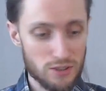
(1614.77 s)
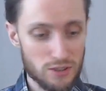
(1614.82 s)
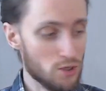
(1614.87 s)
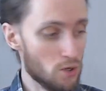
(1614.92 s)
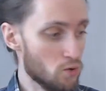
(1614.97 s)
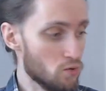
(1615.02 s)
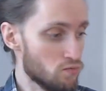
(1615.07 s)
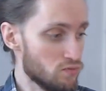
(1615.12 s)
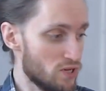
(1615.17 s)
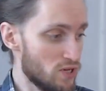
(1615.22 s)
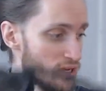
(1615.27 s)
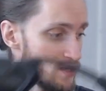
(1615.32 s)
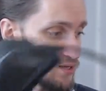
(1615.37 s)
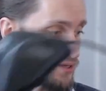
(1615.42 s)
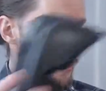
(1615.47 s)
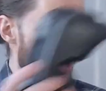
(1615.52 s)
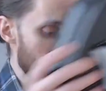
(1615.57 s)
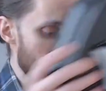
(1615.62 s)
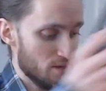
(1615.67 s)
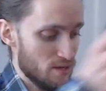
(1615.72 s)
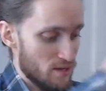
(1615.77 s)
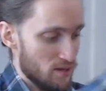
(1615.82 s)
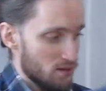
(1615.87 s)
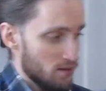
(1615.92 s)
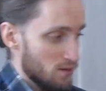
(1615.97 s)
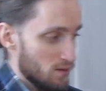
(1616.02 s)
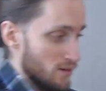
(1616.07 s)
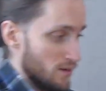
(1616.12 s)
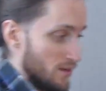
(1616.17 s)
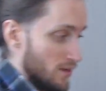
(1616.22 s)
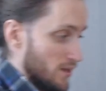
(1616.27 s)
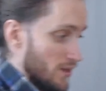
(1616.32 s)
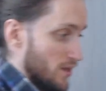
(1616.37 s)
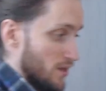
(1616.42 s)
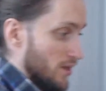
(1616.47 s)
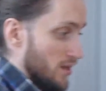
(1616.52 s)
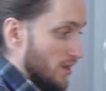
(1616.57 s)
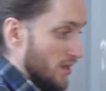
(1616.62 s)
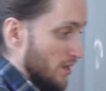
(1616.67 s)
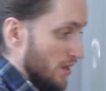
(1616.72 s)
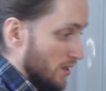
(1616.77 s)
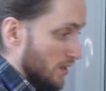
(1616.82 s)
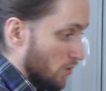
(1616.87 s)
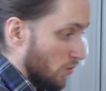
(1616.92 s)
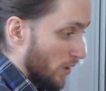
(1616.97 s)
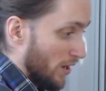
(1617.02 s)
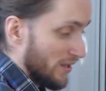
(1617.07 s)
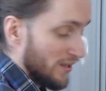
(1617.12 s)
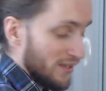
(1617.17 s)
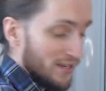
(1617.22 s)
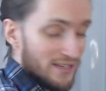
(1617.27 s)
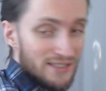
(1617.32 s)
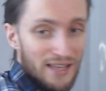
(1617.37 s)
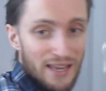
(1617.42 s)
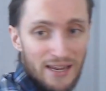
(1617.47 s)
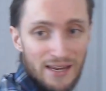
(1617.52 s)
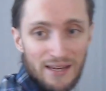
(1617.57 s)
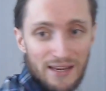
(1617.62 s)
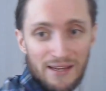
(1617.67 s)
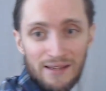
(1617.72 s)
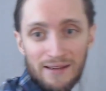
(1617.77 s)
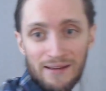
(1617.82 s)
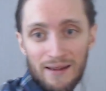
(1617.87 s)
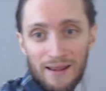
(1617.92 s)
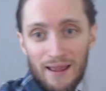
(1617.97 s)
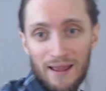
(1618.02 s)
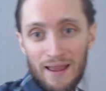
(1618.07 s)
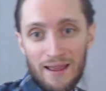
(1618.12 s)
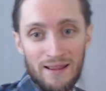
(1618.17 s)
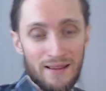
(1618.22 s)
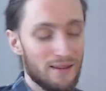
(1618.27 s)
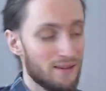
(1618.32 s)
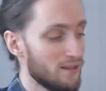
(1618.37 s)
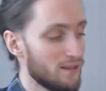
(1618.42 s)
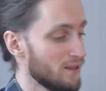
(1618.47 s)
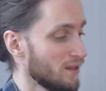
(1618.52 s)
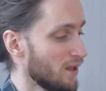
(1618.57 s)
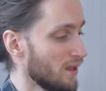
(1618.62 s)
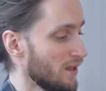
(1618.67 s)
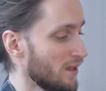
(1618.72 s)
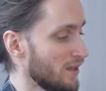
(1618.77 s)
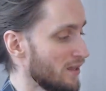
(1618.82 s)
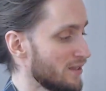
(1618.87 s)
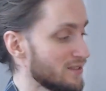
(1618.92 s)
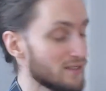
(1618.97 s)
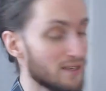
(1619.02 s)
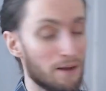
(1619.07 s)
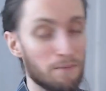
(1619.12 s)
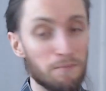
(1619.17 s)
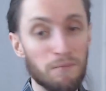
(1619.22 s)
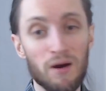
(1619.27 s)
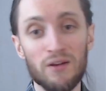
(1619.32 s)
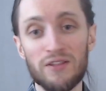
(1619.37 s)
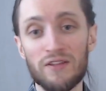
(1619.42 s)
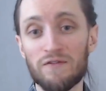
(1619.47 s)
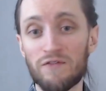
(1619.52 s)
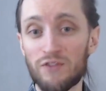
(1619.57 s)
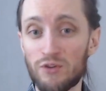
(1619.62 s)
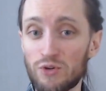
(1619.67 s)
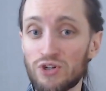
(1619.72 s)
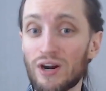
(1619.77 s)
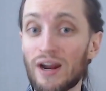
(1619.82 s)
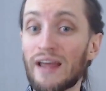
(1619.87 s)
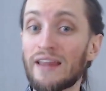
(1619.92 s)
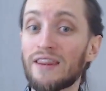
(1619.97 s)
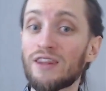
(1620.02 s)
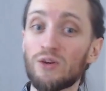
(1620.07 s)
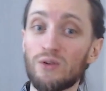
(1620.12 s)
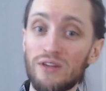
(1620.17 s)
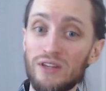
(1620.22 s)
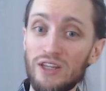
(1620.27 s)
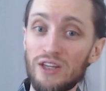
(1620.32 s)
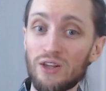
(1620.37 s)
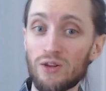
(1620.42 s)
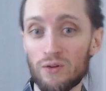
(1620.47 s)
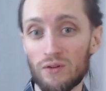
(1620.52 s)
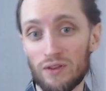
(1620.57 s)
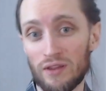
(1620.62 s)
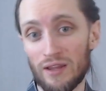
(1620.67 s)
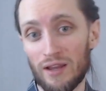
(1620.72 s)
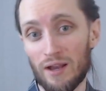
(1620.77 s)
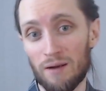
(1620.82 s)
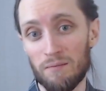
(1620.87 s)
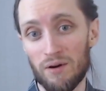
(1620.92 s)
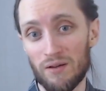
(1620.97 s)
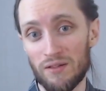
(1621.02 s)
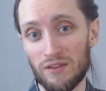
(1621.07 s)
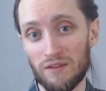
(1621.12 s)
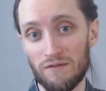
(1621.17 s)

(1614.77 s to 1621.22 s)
So yeah, something quite exciting, and it's about the future, and you need to think about the